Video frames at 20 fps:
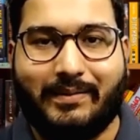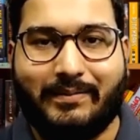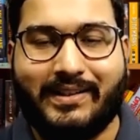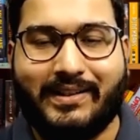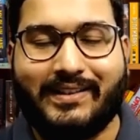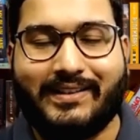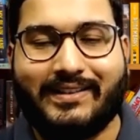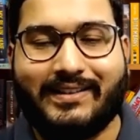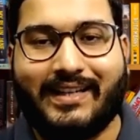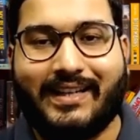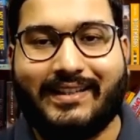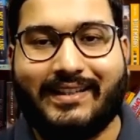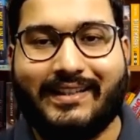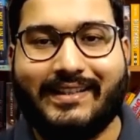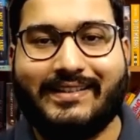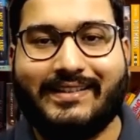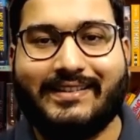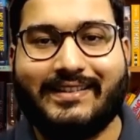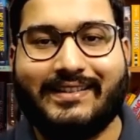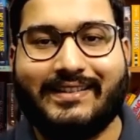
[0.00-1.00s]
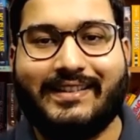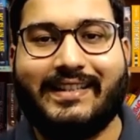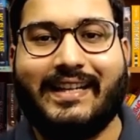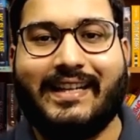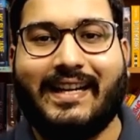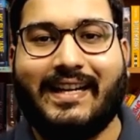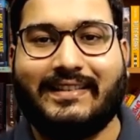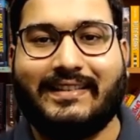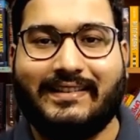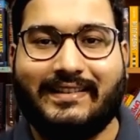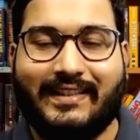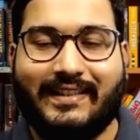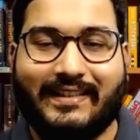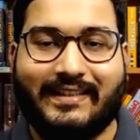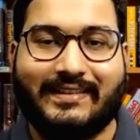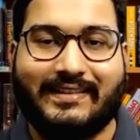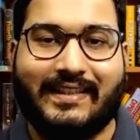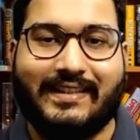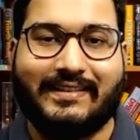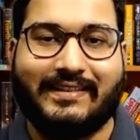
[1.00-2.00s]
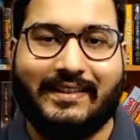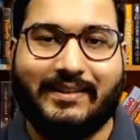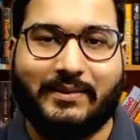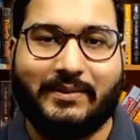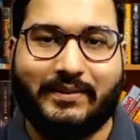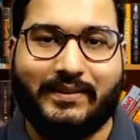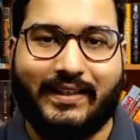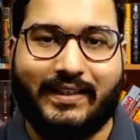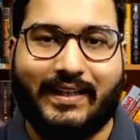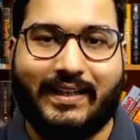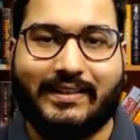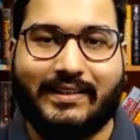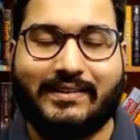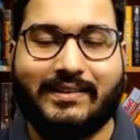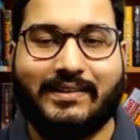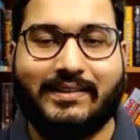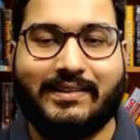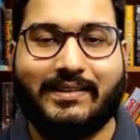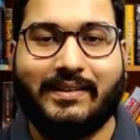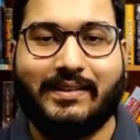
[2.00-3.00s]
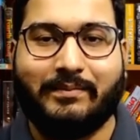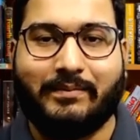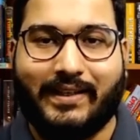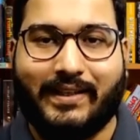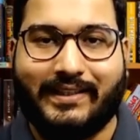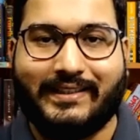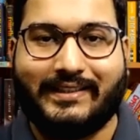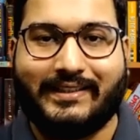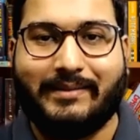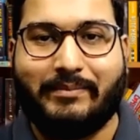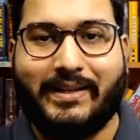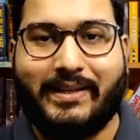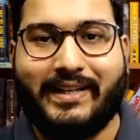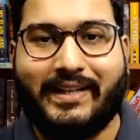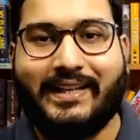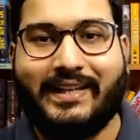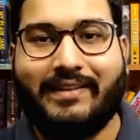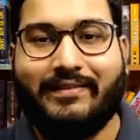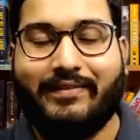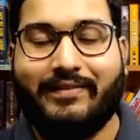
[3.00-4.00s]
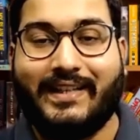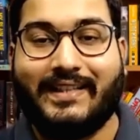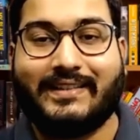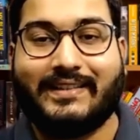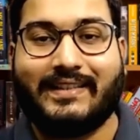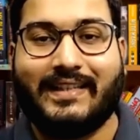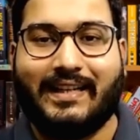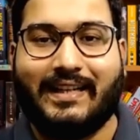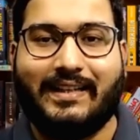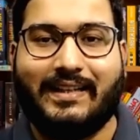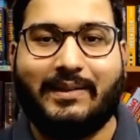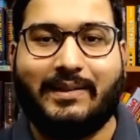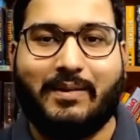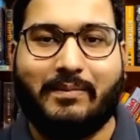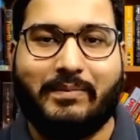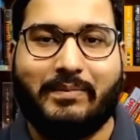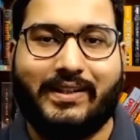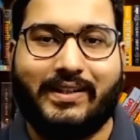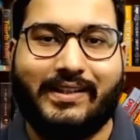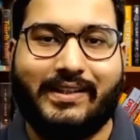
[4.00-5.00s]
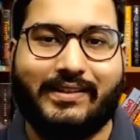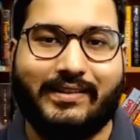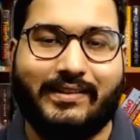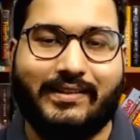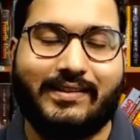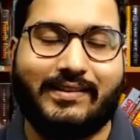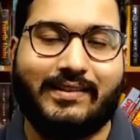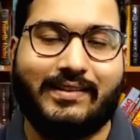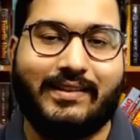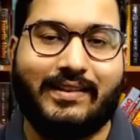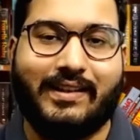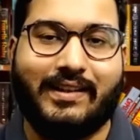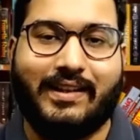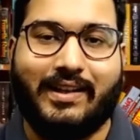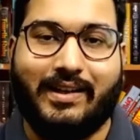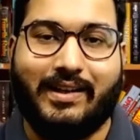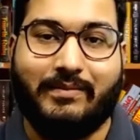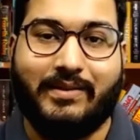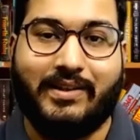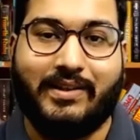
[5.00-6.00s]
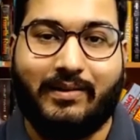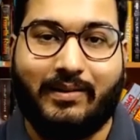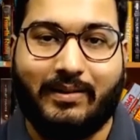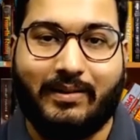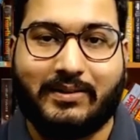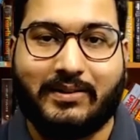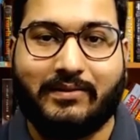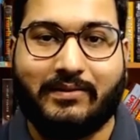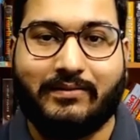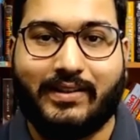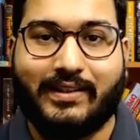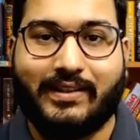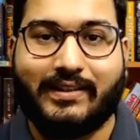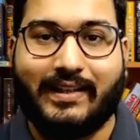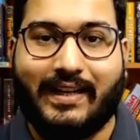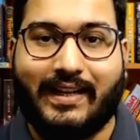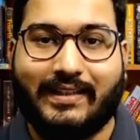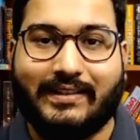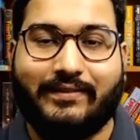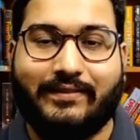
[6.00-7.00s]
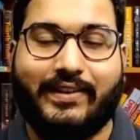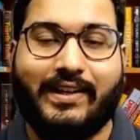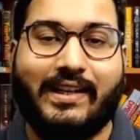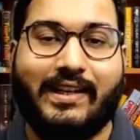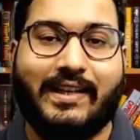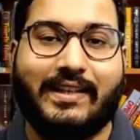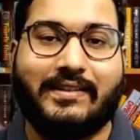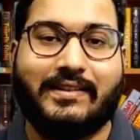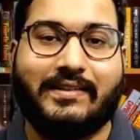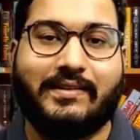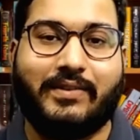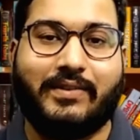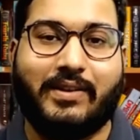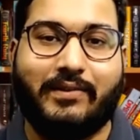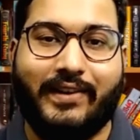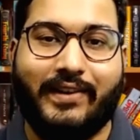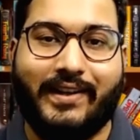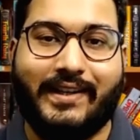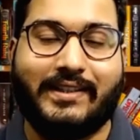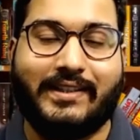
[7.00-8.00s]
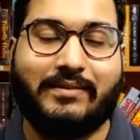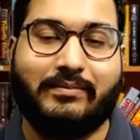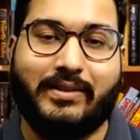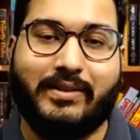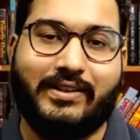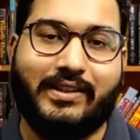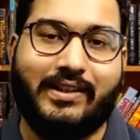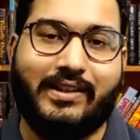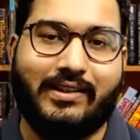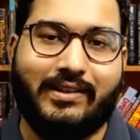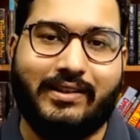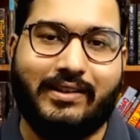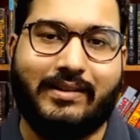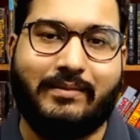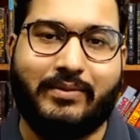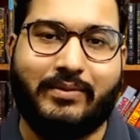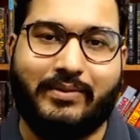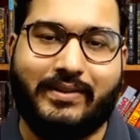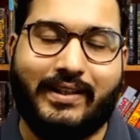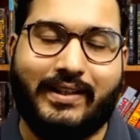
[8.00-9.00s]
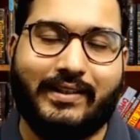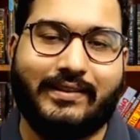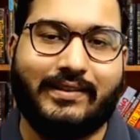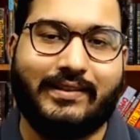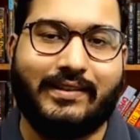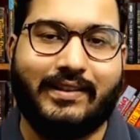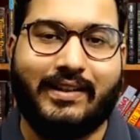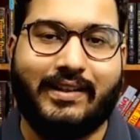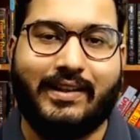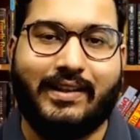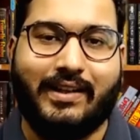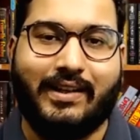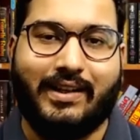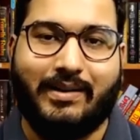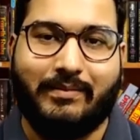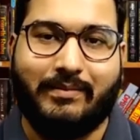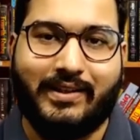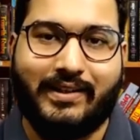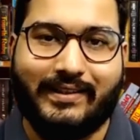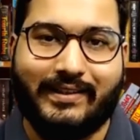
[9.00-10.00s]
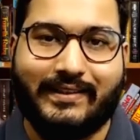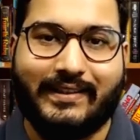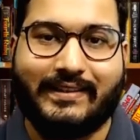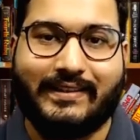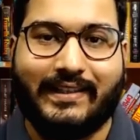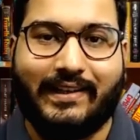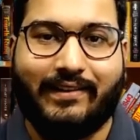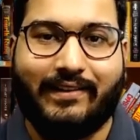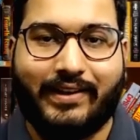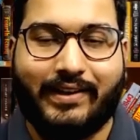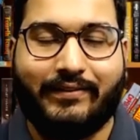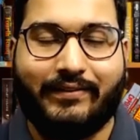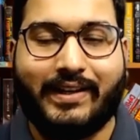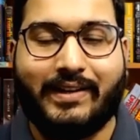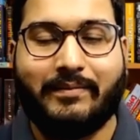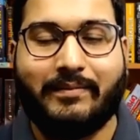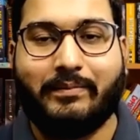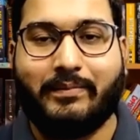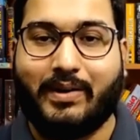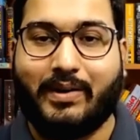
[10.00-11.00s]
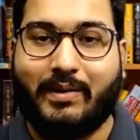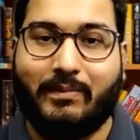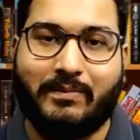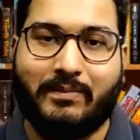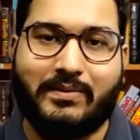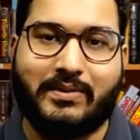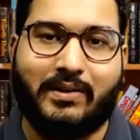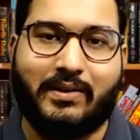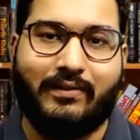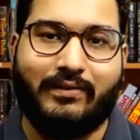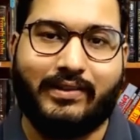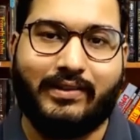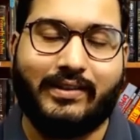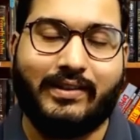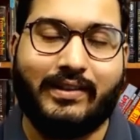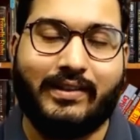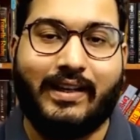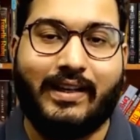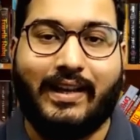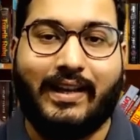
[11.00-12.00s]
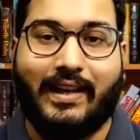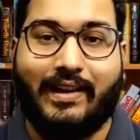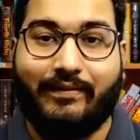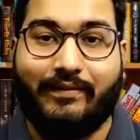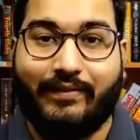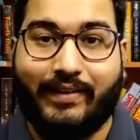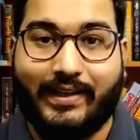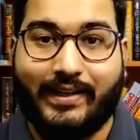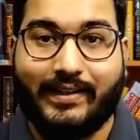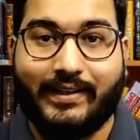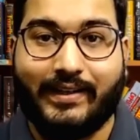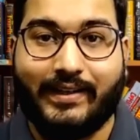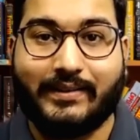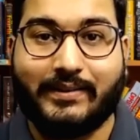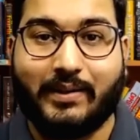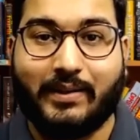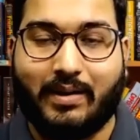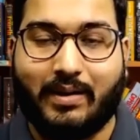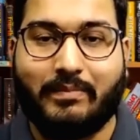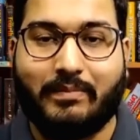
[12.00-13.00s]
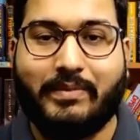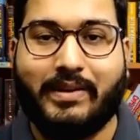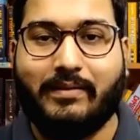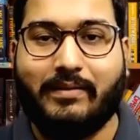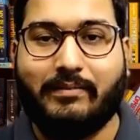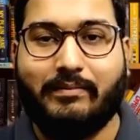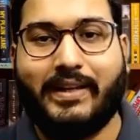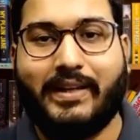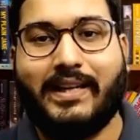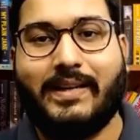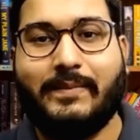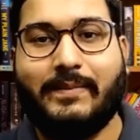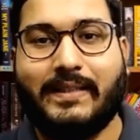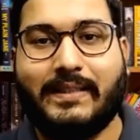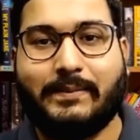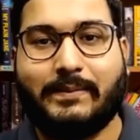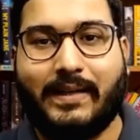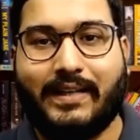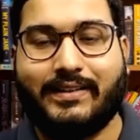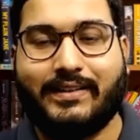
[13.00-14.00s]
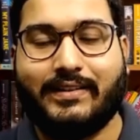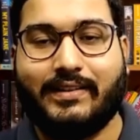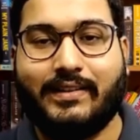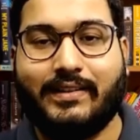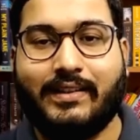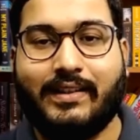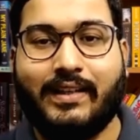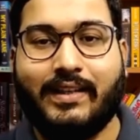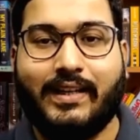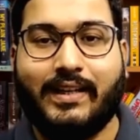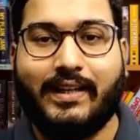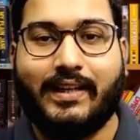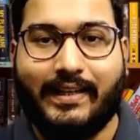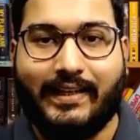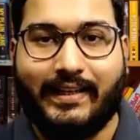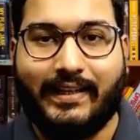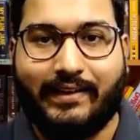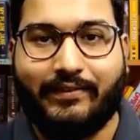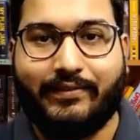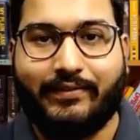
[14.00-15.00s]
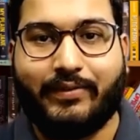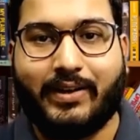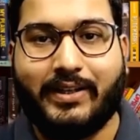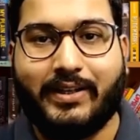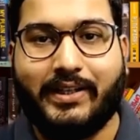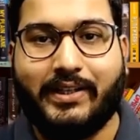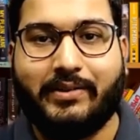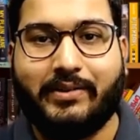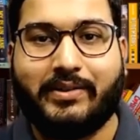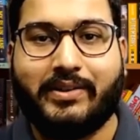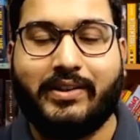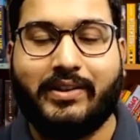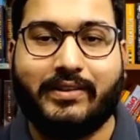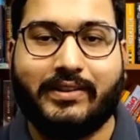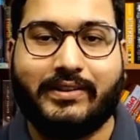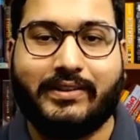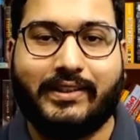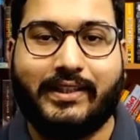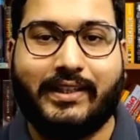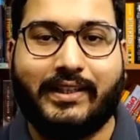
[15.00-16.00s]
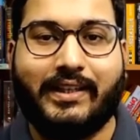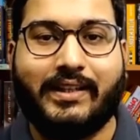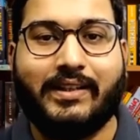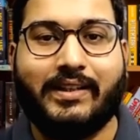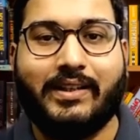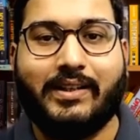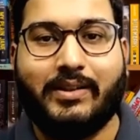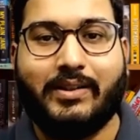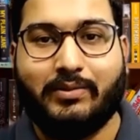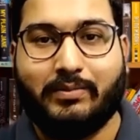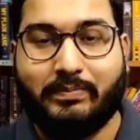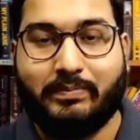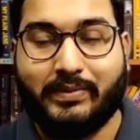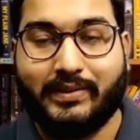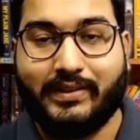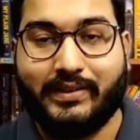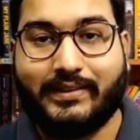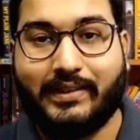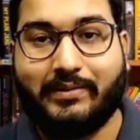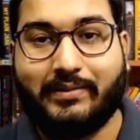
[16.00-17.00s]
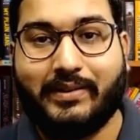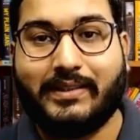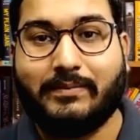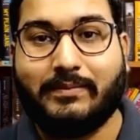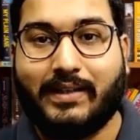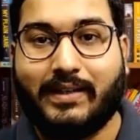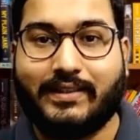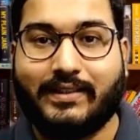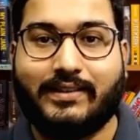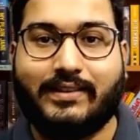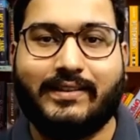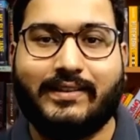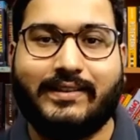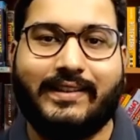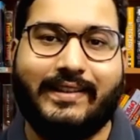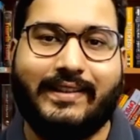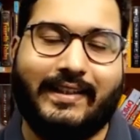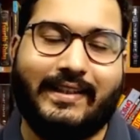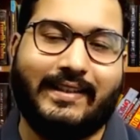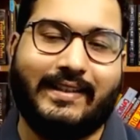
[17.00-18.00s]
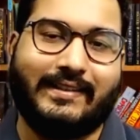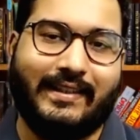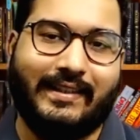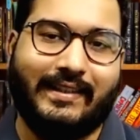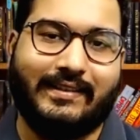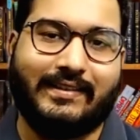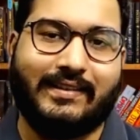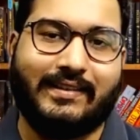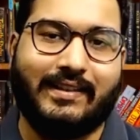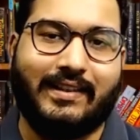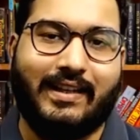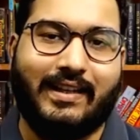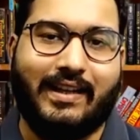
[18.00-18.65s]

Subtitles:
Aman started his journey as a data science enthusiast, participating in various Kaggle competitions. Aman also worked as a freelancer for various machine learning projects. Aman is a self-driven problem solver, and when his hobby became his passion, he left for Duke University to pursue his master's in data science.